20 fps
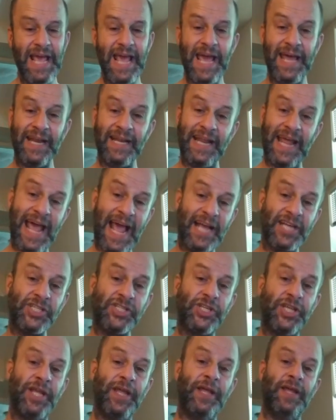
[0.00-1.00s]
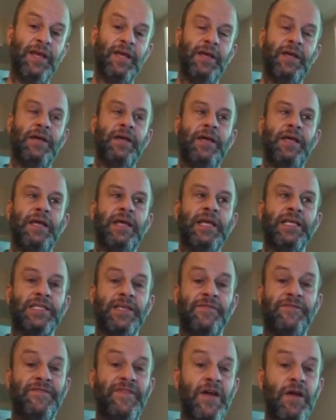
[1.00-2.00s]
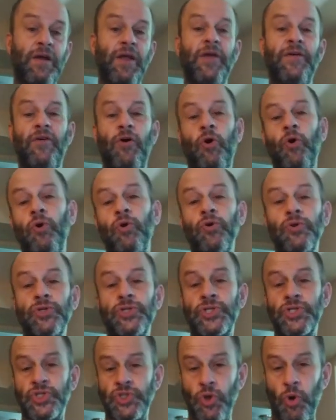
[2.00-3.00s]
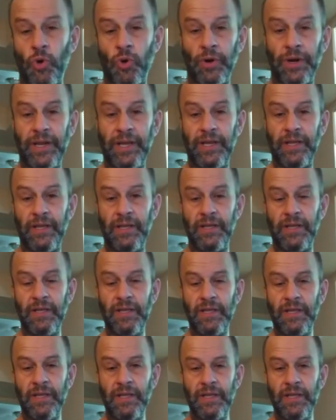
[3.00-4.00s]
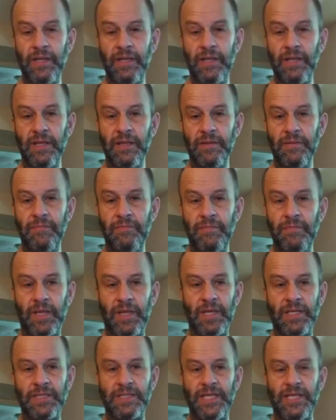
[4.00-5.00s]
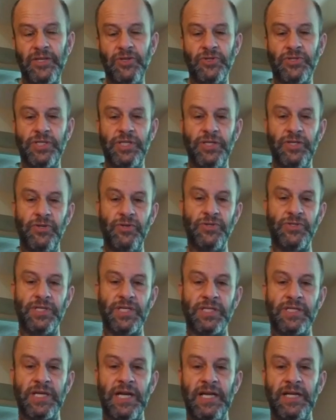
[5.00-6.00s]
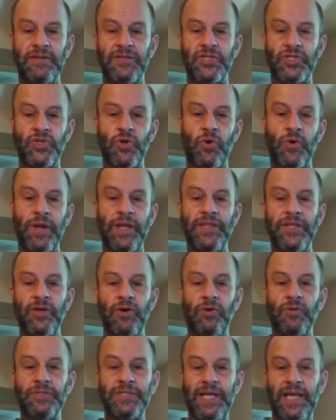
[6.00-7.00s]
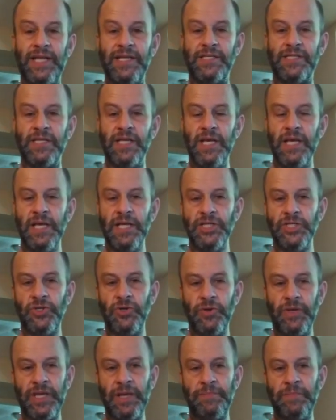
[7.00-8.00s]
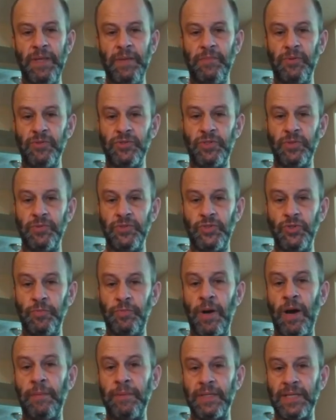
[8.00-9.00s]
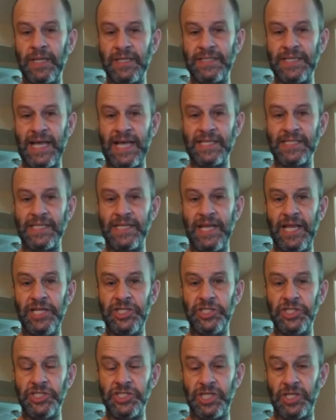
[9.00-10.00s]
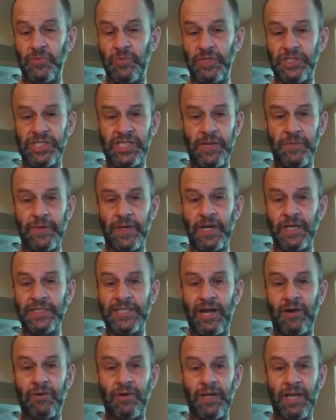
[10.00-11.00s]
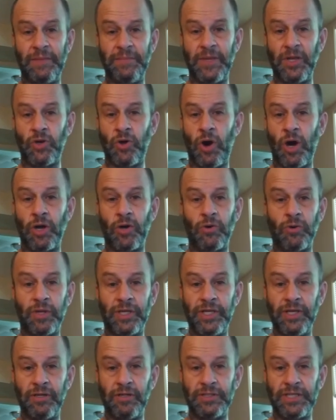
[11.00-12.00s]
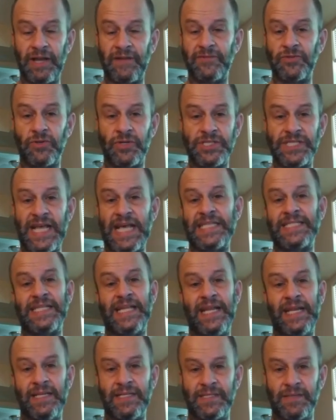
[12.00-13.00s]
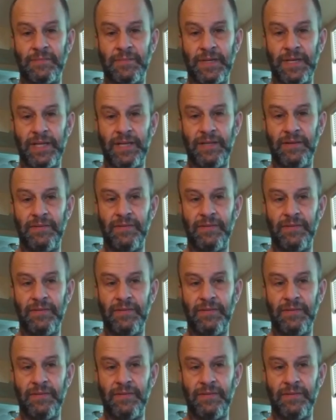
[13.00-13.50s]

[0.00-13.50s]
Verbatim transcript: And it actually is a very old story because they used to use this kind of story in the old days to get people to do public assassinations in which they would undoubtedly be caught or killed after assassinating somebody